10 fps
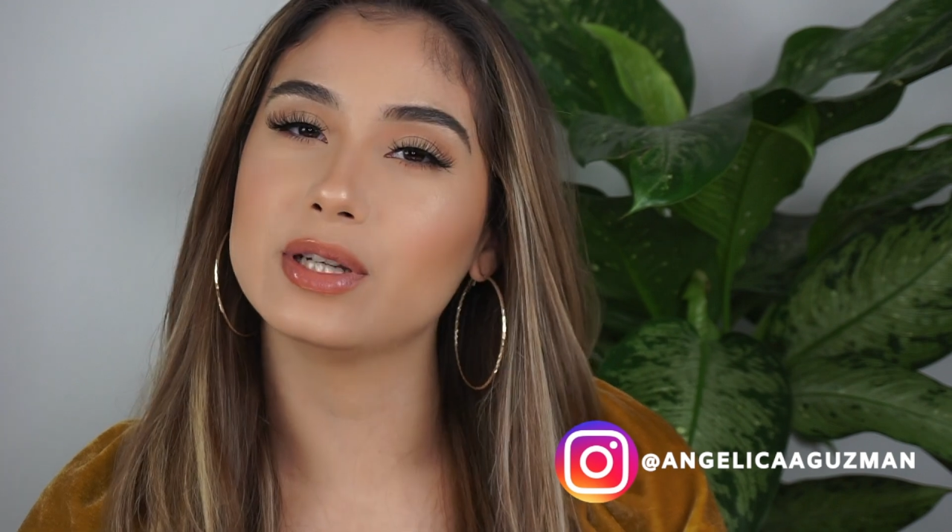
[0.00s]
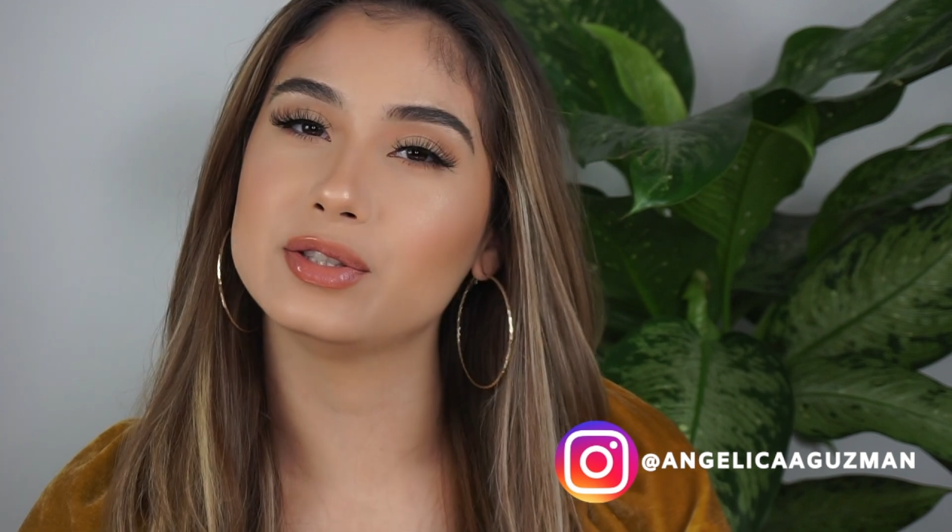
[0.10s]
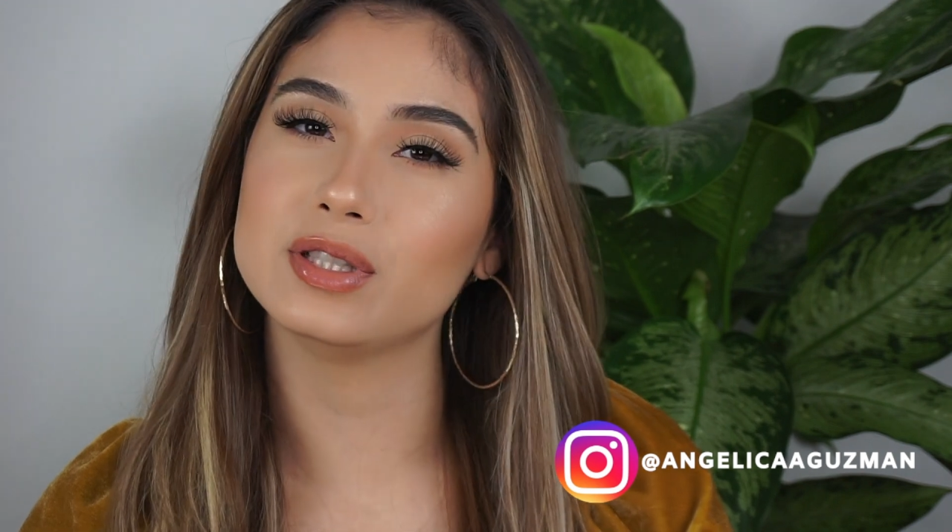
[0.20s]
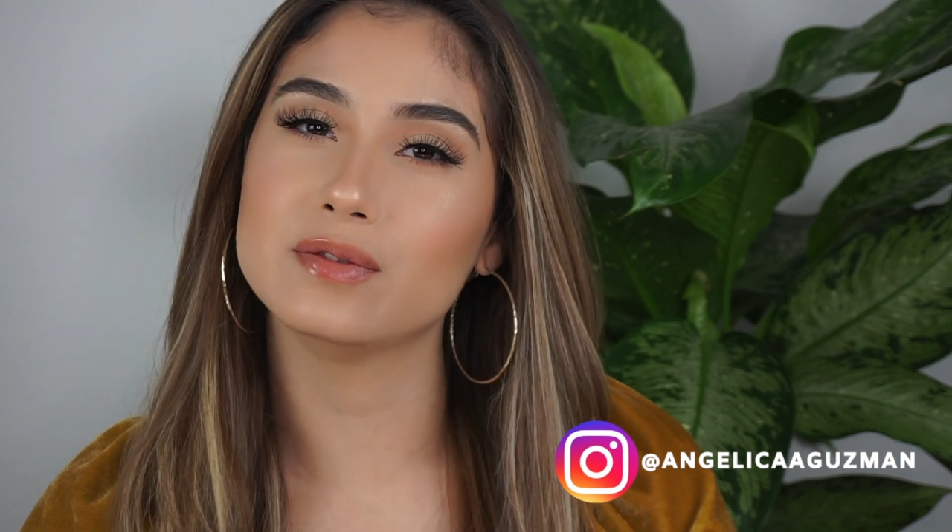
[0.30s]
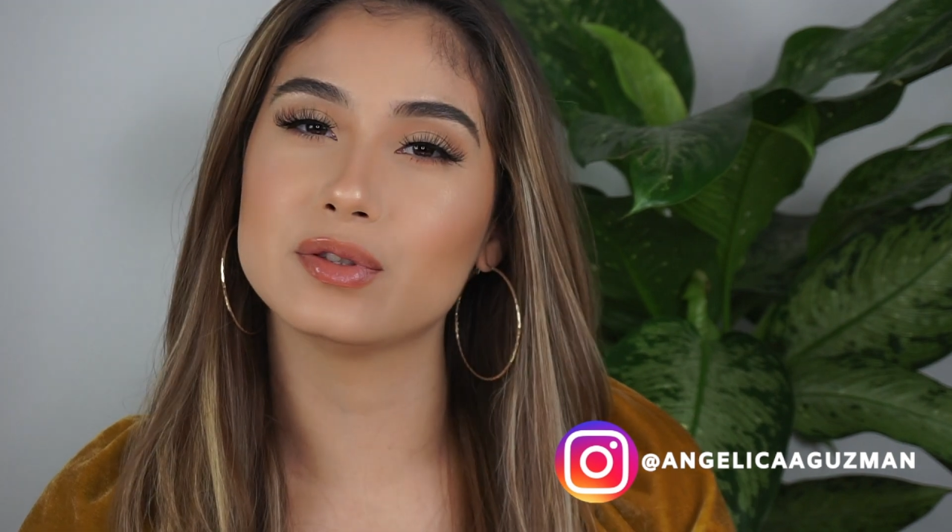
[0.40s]

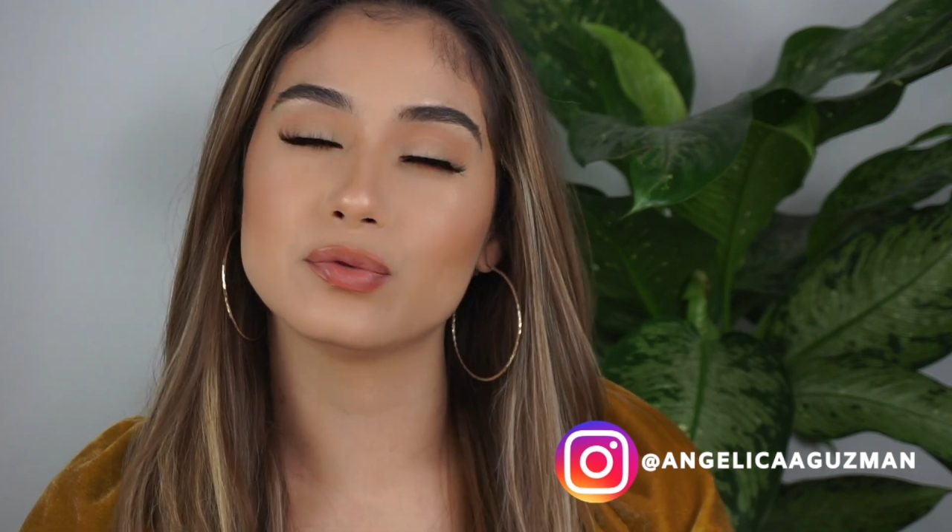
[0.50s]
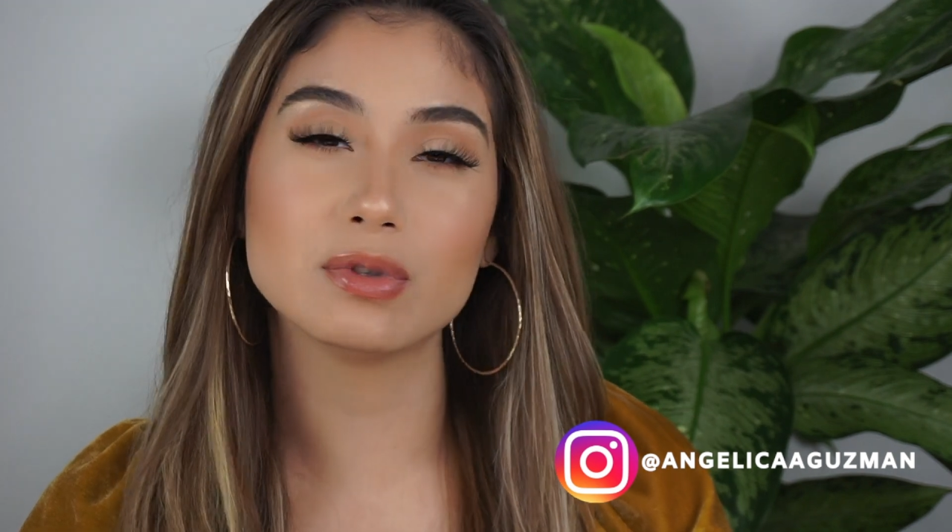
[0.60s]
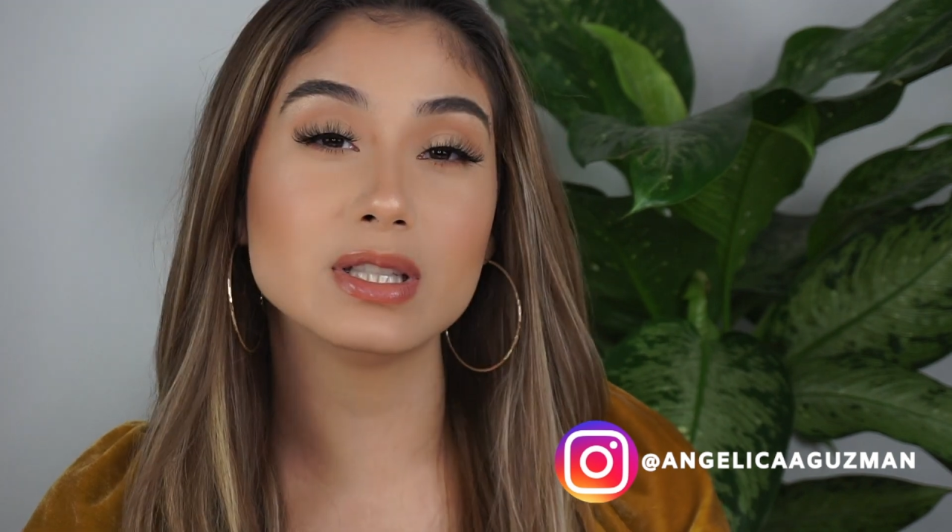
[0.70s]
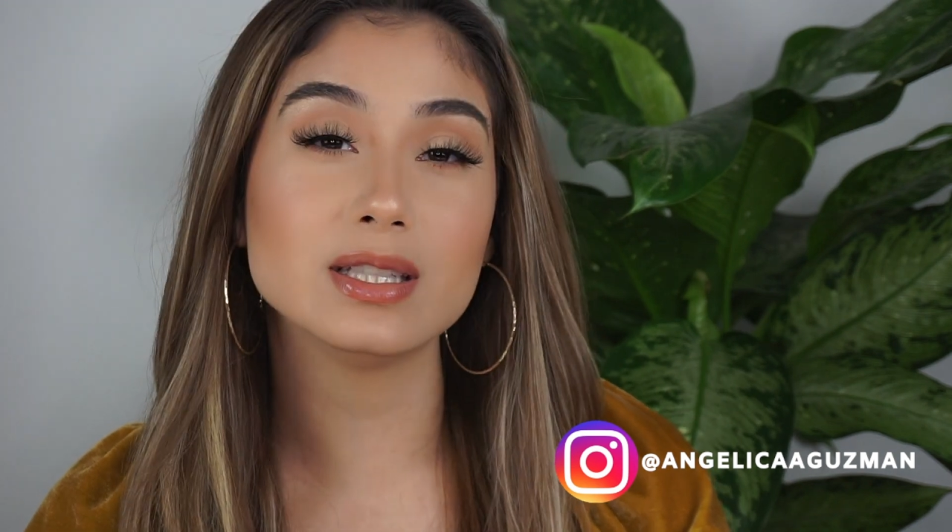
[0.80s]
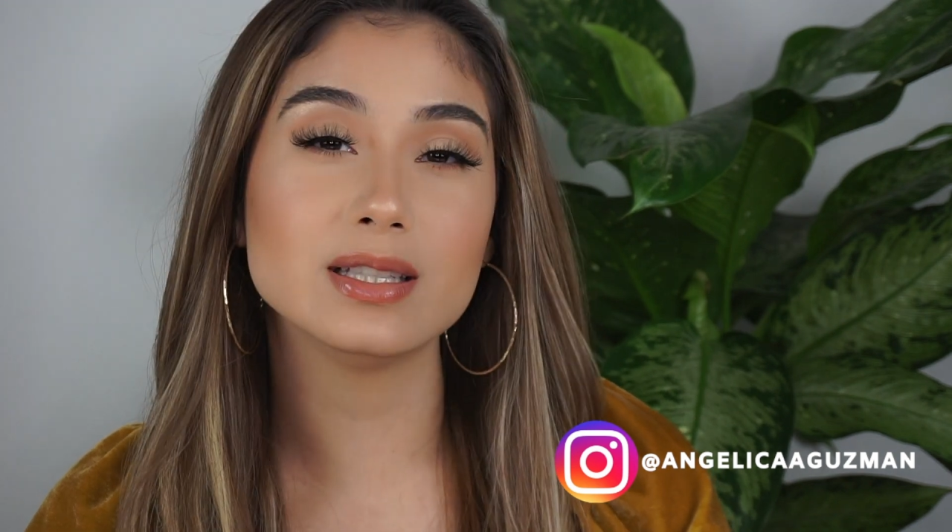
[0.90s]
achieve this
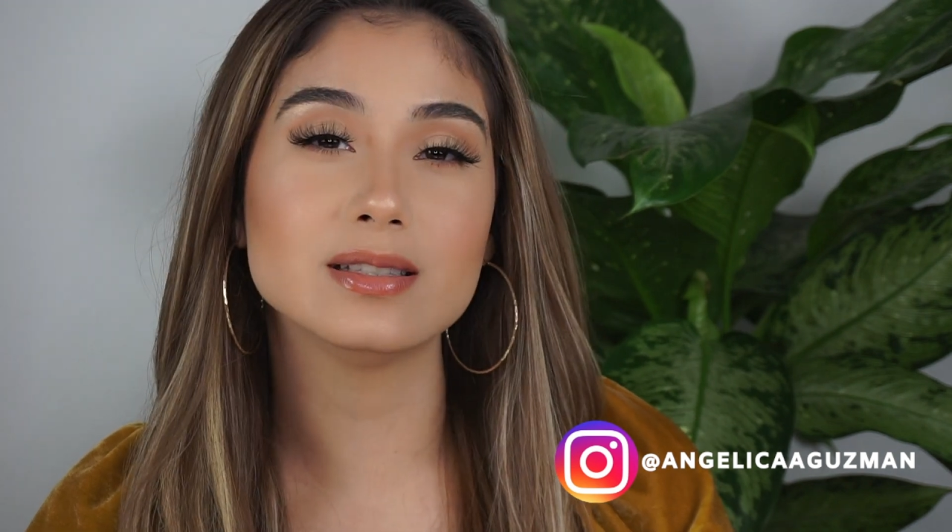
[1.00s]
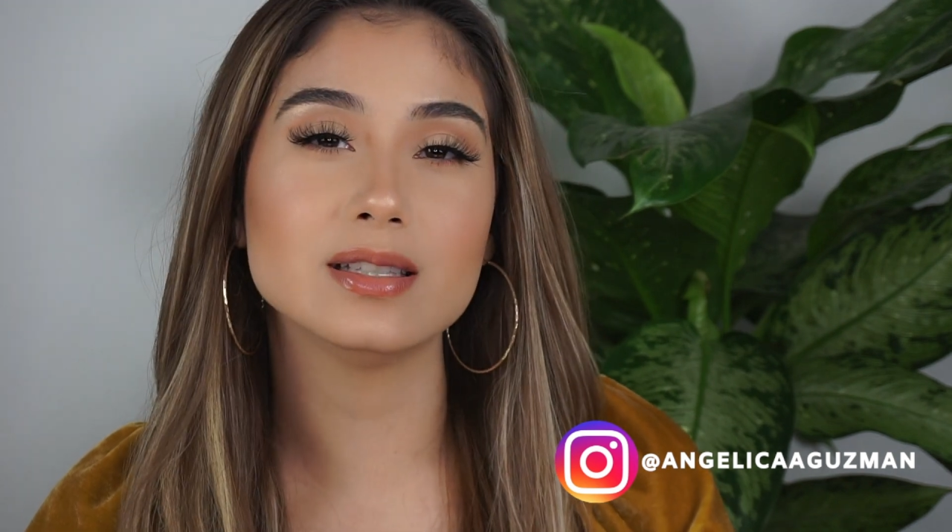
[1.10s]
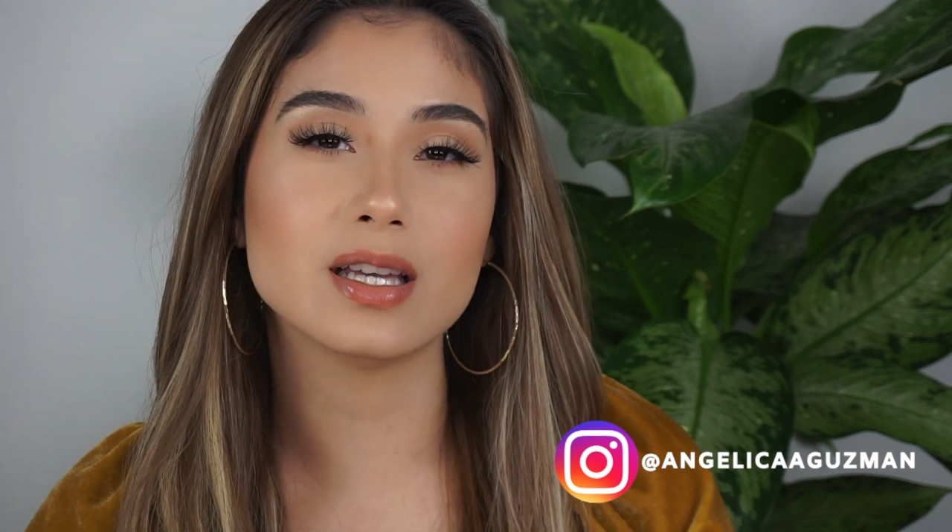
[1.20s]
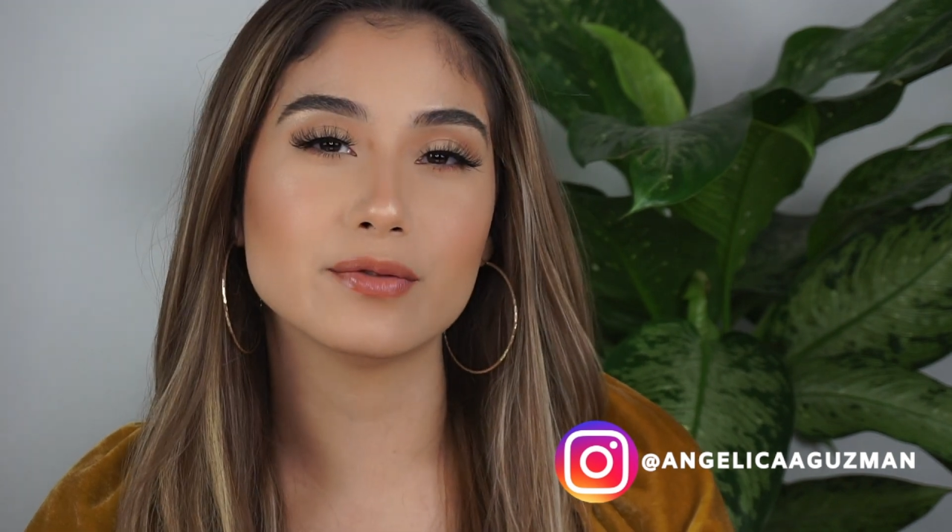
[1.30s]
really easy